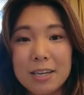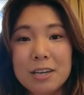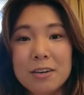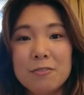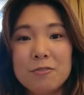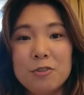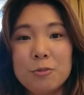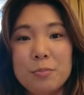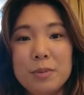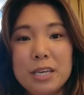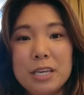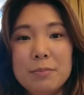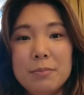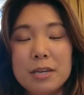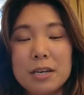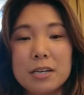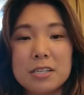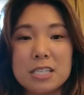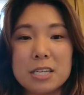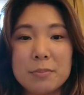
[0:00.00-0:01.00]
For me,
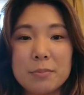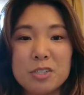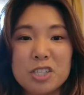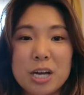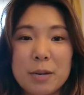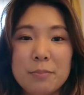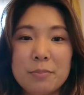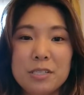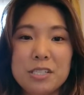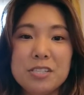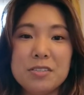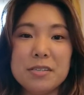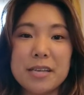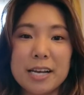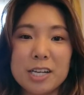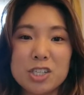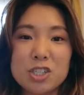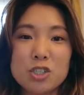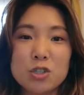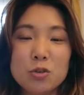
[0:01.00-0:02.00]
because I'm a Japanese
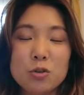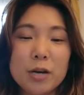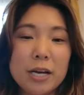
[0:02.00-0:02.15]
national,